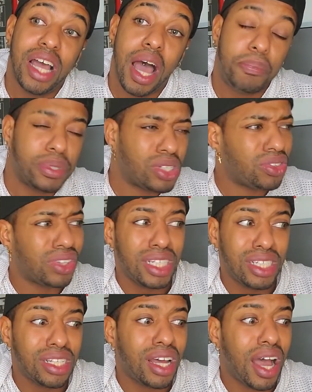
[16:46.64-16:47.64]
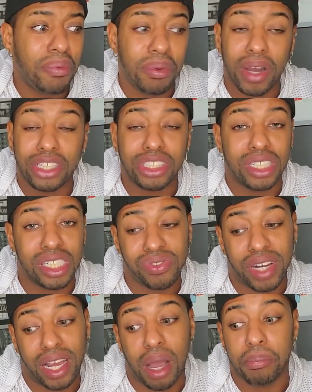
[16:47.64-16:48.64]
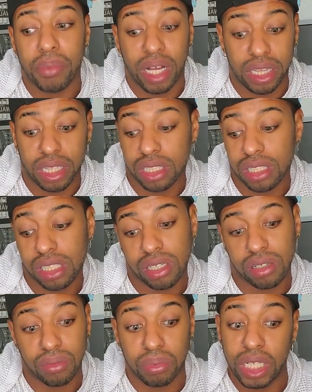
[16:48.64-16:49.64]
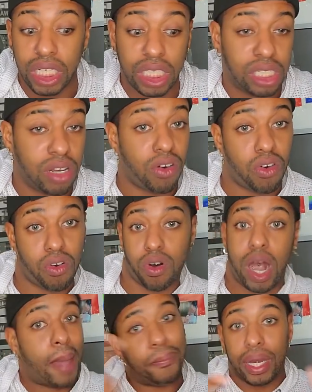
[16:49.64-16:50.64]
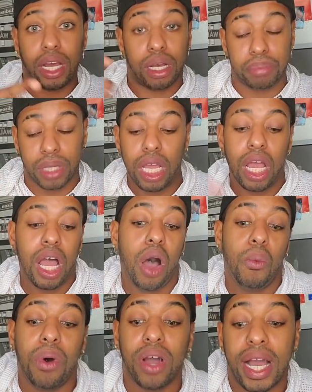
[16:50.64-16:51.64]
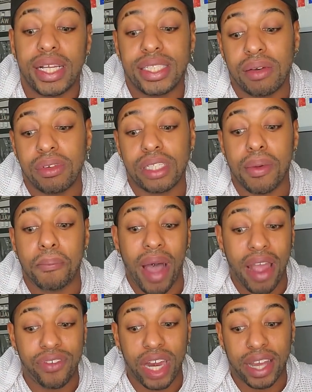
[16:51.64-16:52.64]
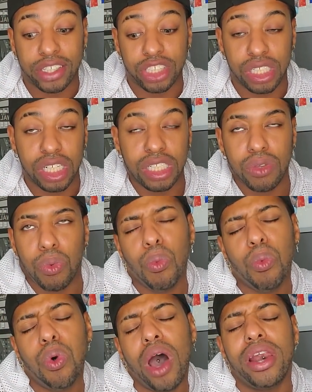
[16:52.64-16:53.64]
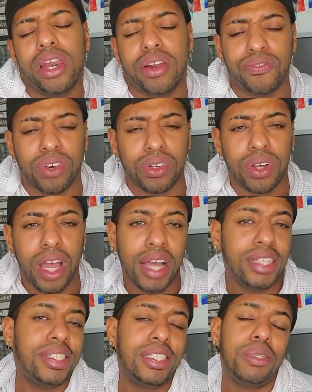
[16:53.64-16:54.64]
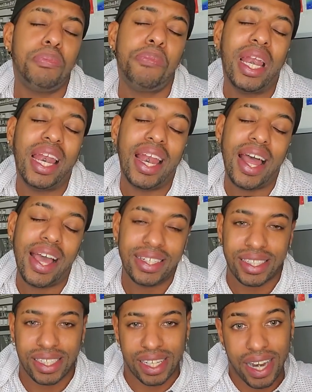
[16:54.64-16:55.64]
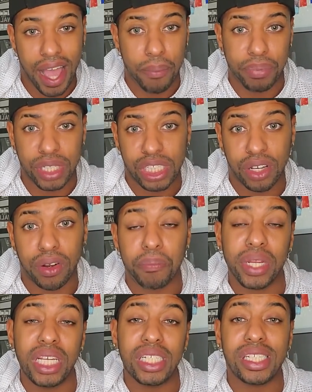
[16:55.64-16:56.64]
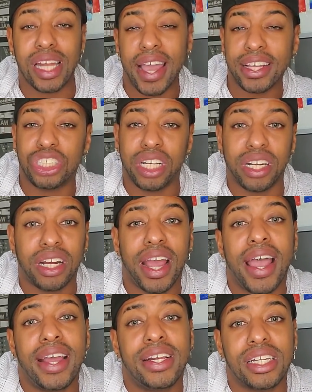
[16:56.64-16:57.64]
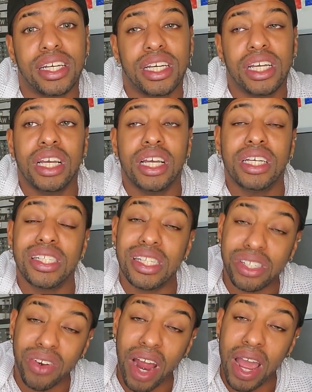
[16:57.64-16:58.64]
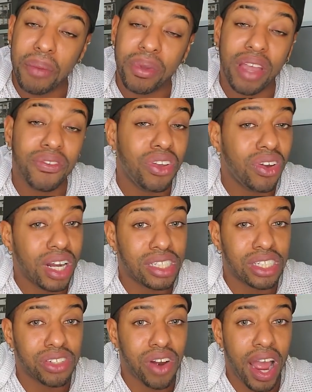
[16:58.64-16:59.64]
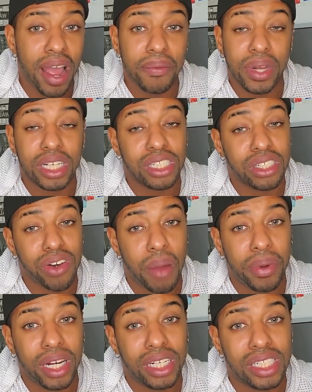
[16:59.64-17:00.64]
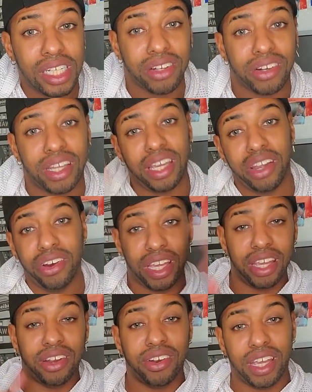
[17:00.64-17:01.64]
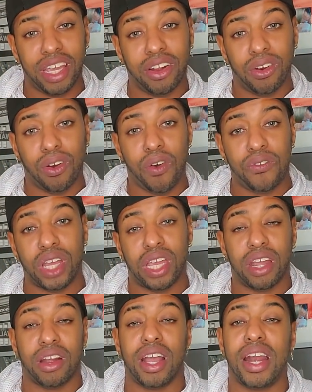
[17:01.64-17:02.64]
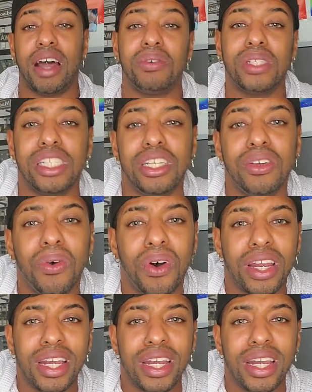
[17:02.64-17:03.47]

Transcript: episode. This, I've been watching this for like a month, so we need to wrap it up. Well, guys, that was my reaction to this wonderful, splendid episode. Please like, share, and subscribe if you're not subscribed. And the subscribe button is either here, or over here. And I will see you all